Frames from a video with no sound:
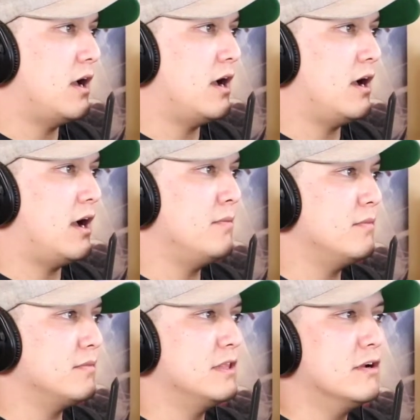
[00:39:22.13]

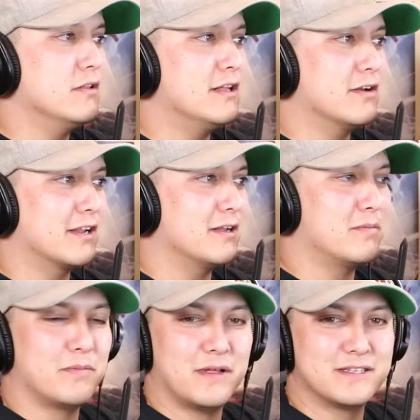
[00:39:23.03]
I'm literally looking up
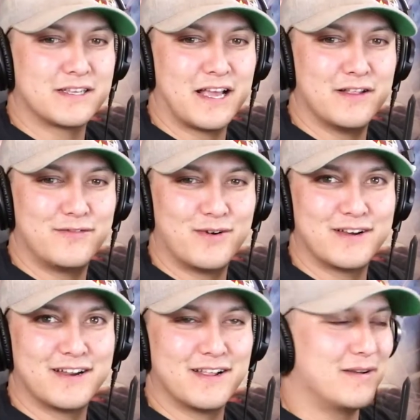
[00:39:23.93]
a place in California
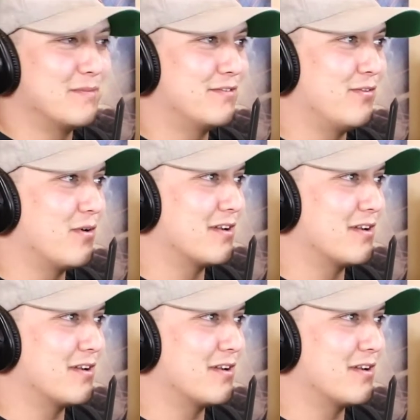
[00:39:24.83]
and I'm in Florida.